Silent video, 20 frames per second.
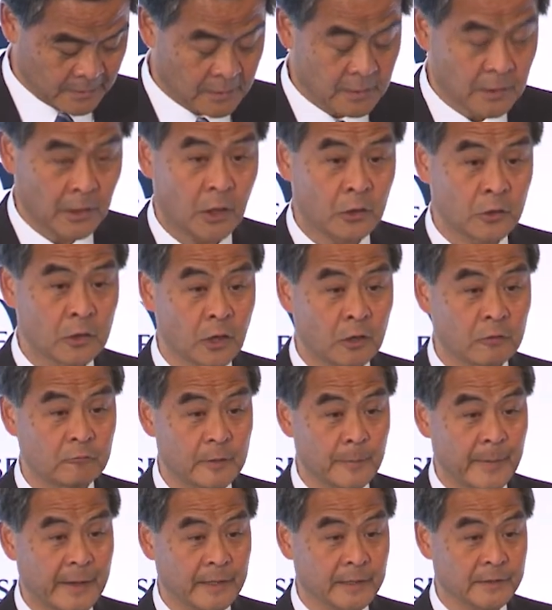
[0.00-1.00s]
Hong Kong
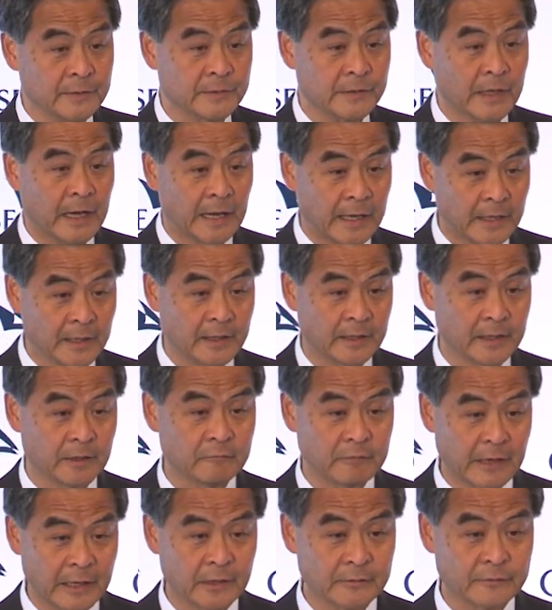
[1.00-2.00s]
remains highly
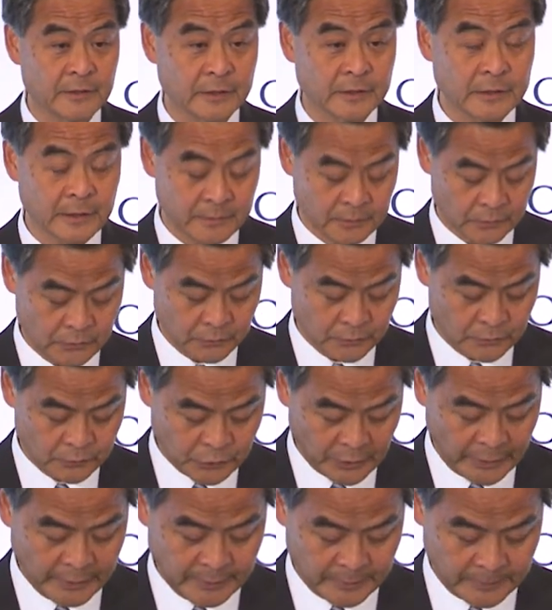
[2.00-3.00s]
relevant to
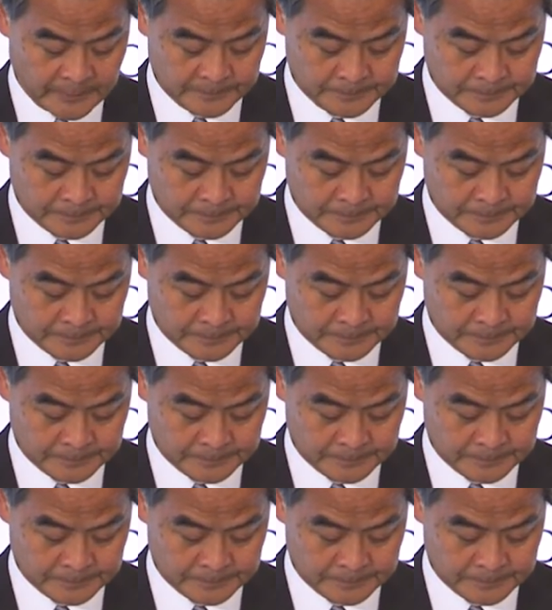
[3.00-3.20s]
China.